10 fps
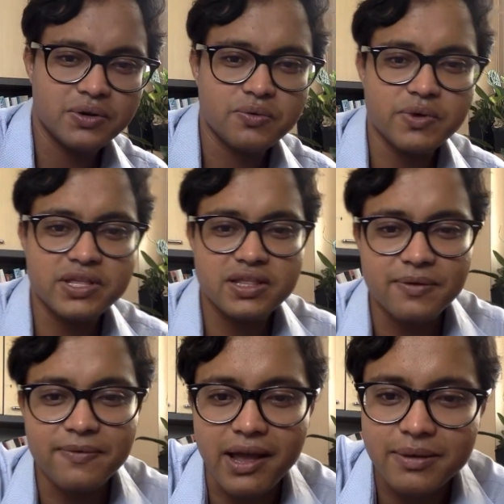within the
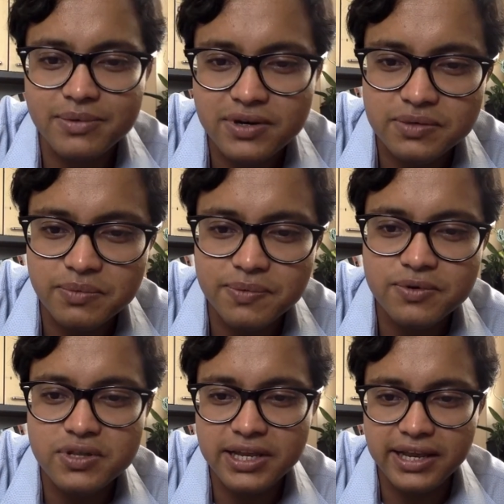5 years
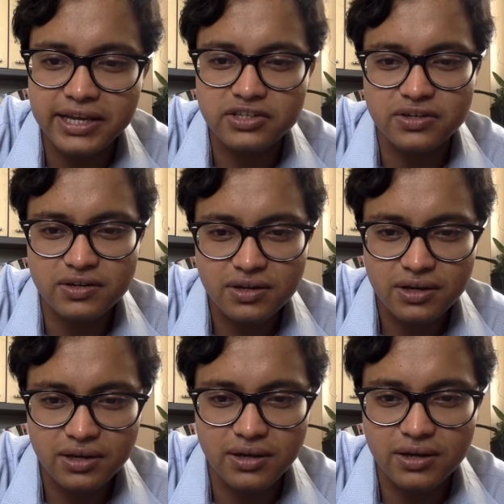before the election,
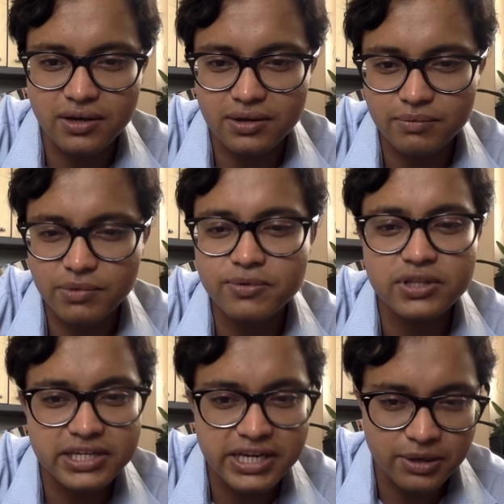before
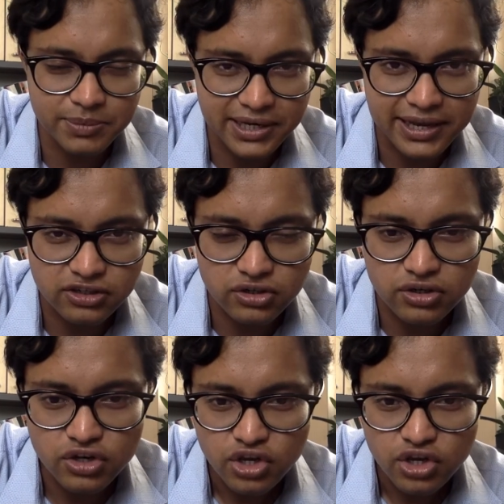the day of the election.